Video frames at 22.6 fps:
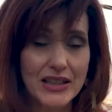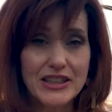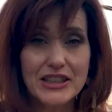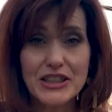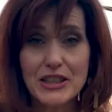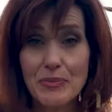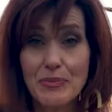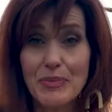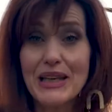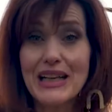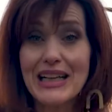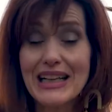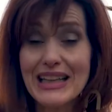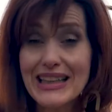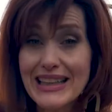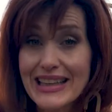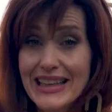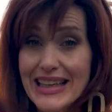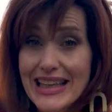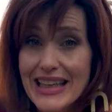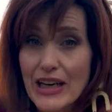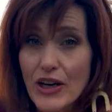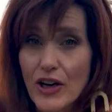To be
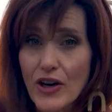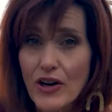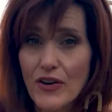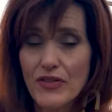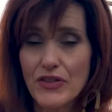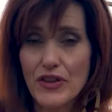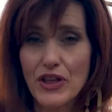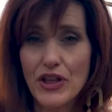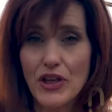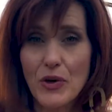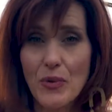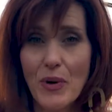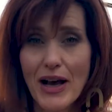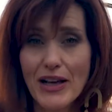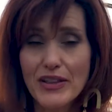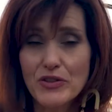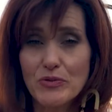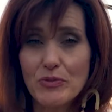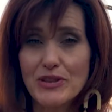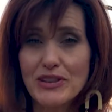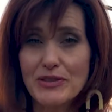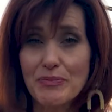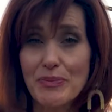clear, the
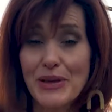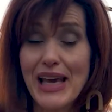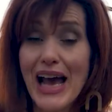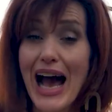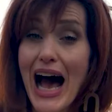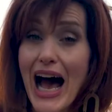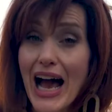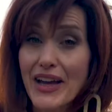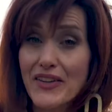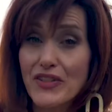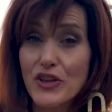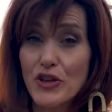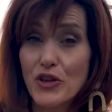U.S. was behind